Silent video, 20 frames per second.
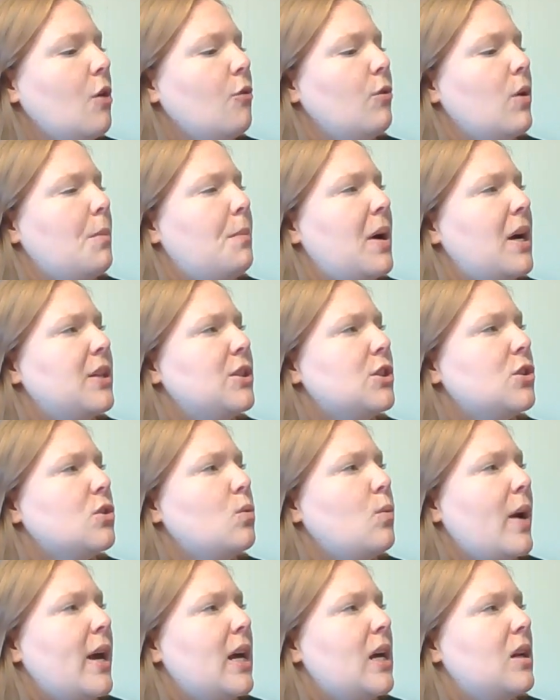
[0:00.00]
Rapunzel
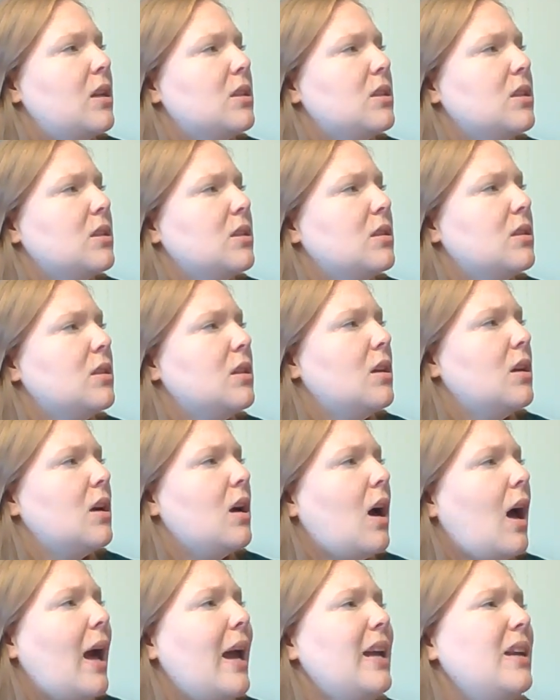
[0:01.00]
wailed.
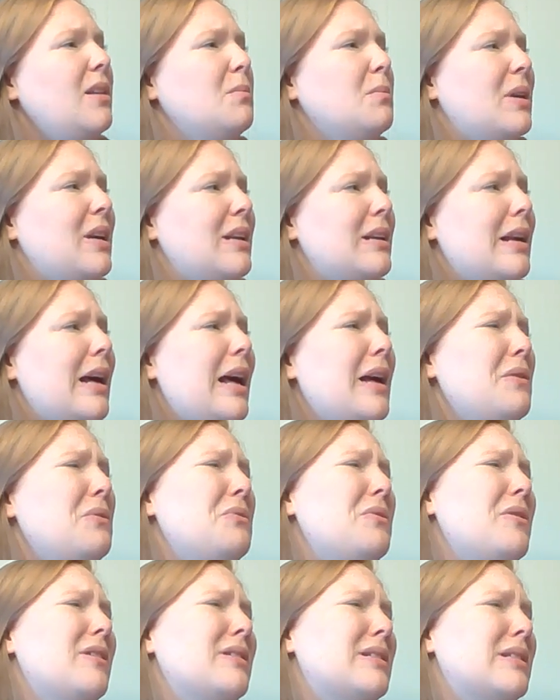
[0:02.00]
I admit, I
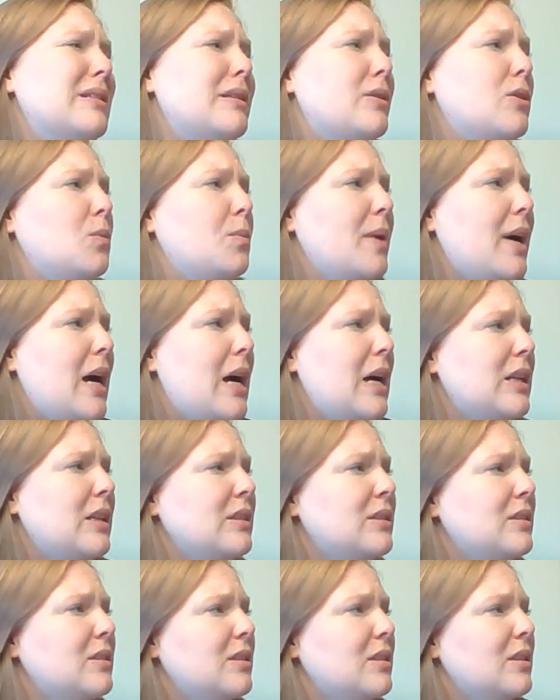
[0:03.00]
felt a little bad.
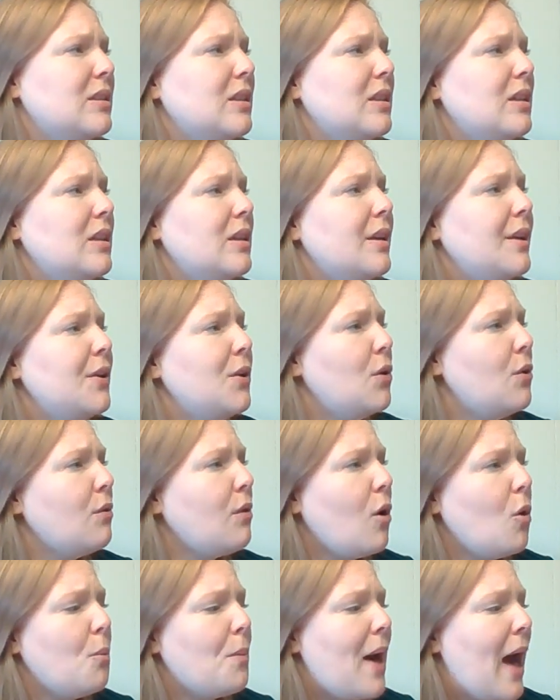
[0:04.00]
It'll
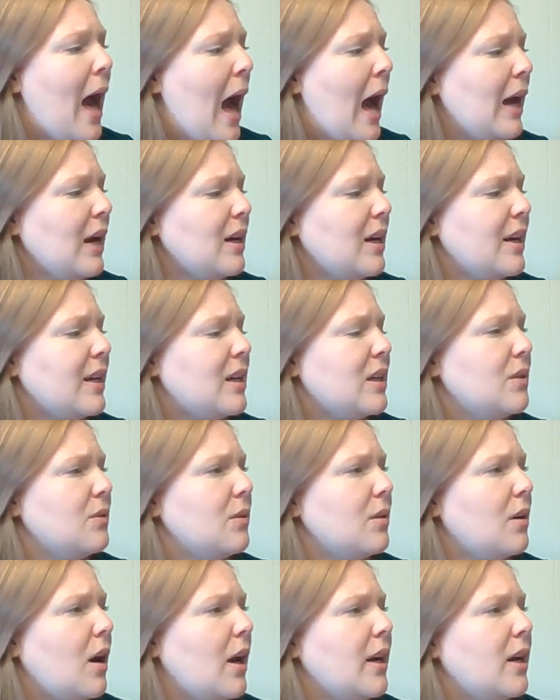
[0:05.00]
grow back,
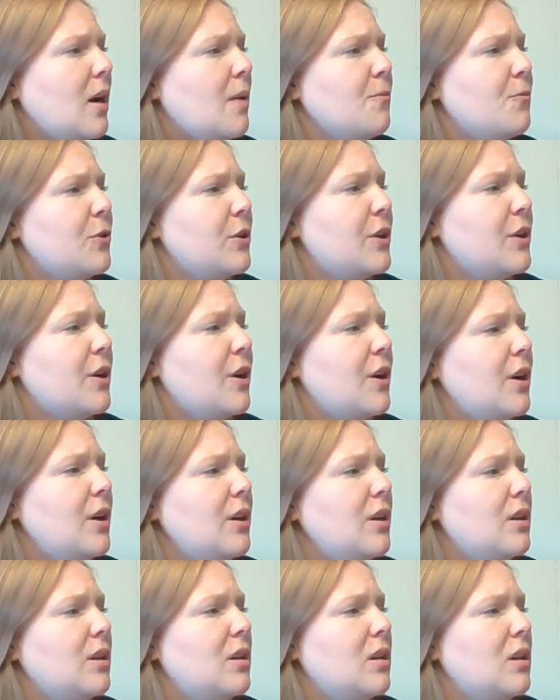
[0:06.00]
I comforted her.
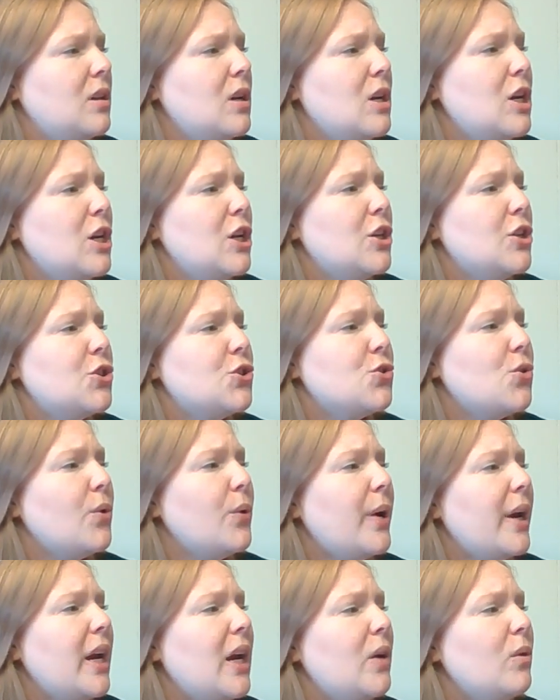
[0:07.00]

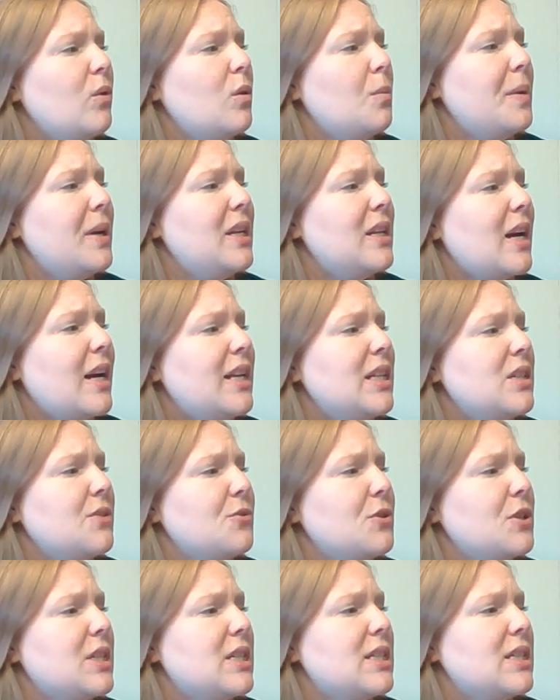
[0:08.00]
Short hair will be nice
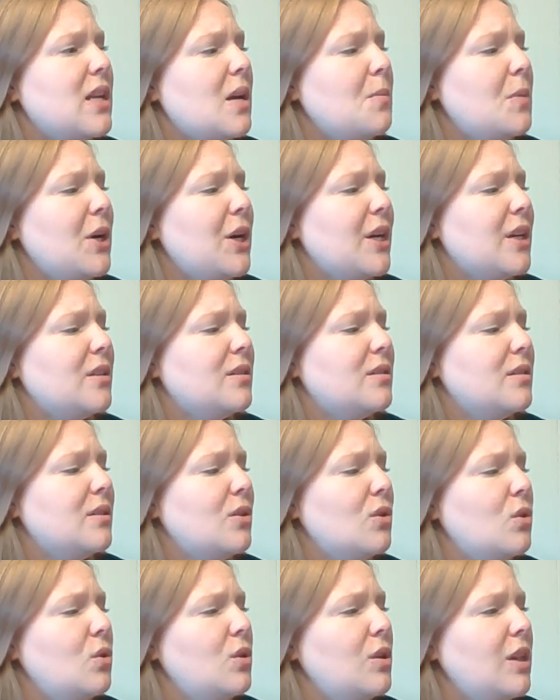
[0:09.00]
for the summer.
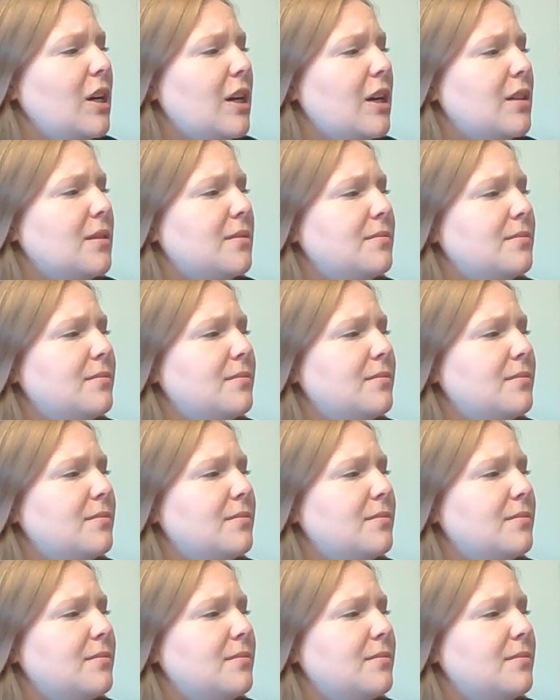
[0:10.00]
Cooler.